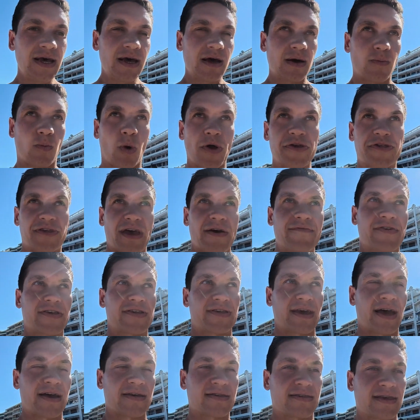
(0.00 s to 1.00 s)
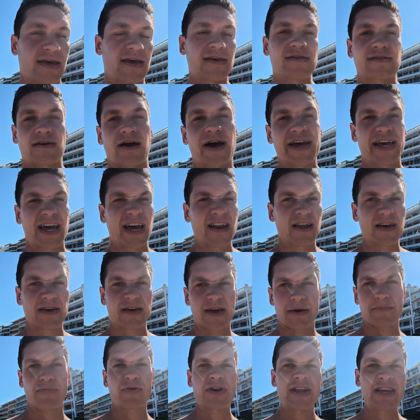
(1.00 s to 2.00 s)
Once I've assessed this, I get a
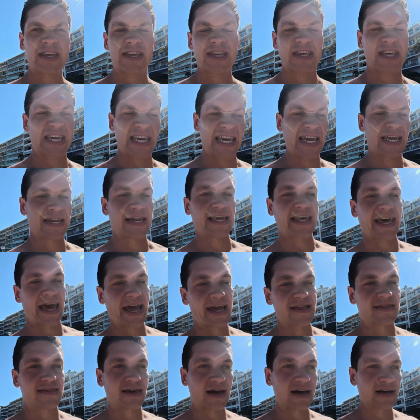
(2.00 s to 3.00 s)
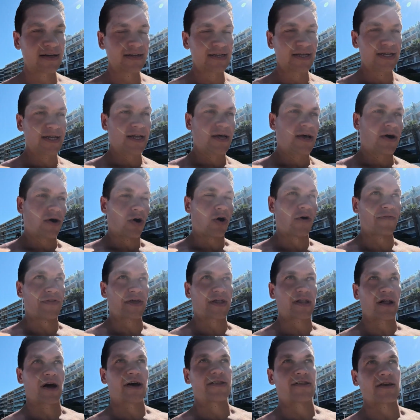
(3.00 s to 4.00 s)
pretty key indicator of the
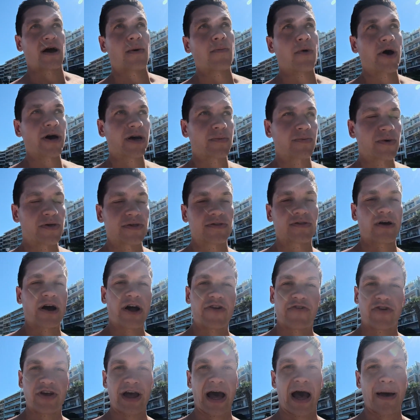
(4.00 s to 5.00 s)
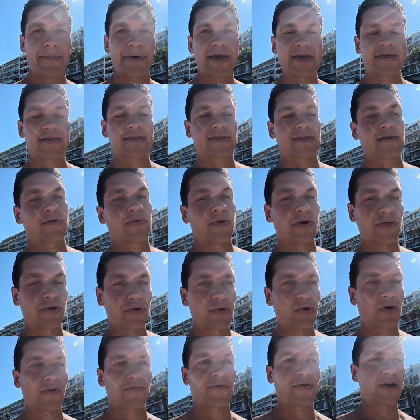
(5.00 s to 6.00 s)
client I'm working with's dietary habits, whether or
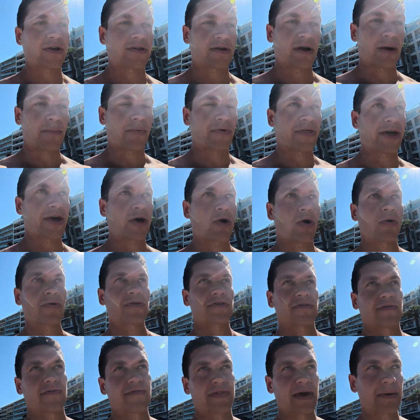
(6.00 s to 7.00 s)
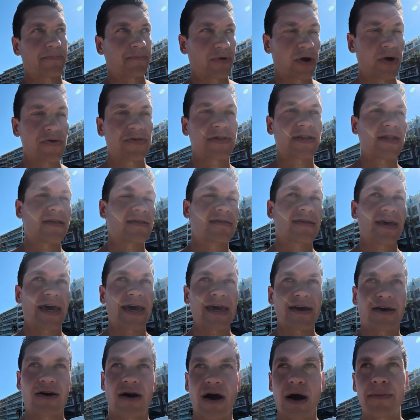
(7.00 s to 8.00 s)
not, for example, they're cognizant of their protein
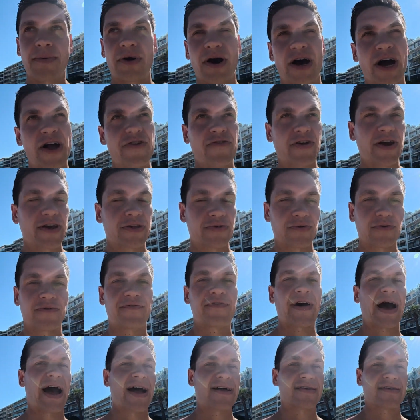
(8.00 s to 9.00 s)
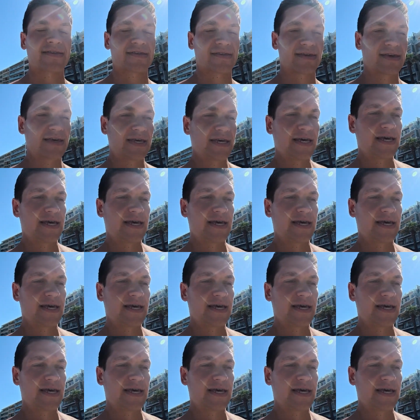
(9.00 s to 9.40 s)
intake, carbohydrates or fats.